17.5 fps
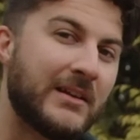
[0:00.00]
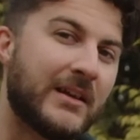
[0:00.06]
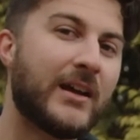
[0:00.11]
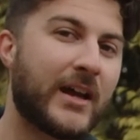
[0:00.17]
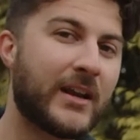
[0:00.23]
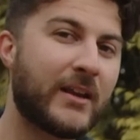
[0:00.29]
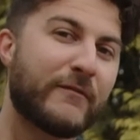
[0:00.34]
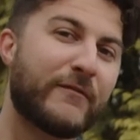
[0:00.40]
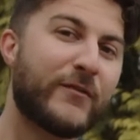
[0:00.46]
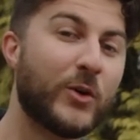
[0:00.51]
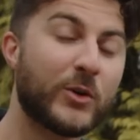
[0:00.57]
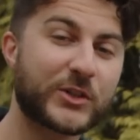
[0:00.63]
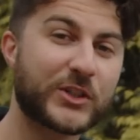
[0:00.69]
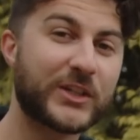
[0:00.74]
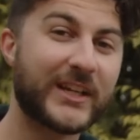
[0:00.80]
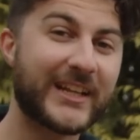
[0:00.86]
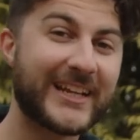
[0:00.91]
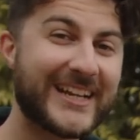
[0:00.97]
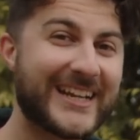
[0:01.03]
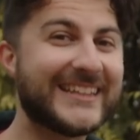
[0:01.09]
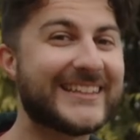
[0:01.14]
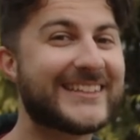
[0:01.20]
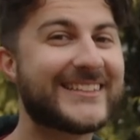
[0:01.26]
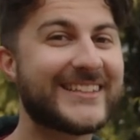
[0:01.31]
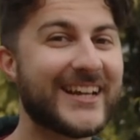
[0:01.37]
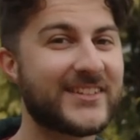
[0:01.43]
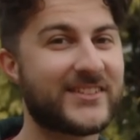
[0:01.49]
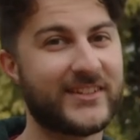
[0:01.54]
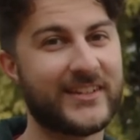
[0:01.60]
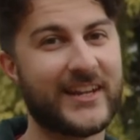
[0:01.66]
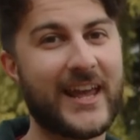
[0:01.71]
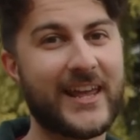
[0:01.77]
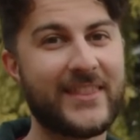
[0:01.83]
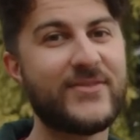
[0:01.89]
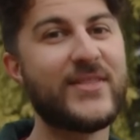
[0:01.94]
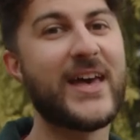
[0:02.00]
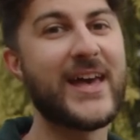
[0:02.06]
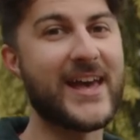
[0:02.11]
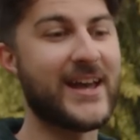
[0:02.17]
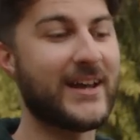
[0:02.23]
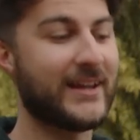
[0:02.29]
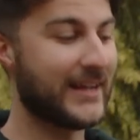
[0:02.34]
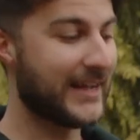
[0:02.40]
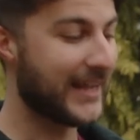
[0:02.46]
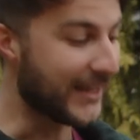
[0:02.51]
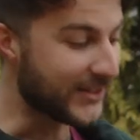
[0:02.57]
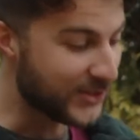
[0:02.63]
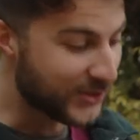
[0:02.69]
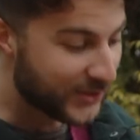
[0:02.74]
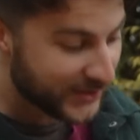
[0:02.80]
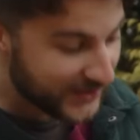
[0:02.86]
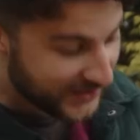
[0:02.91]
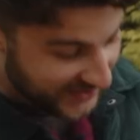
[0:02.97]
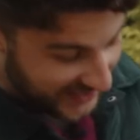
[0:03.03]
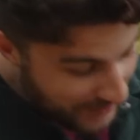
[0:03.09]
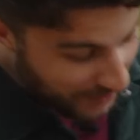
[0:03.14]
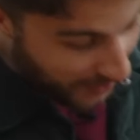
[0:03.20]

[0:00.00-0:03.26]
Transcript: And unfortunately, it doesn't end there. As you can see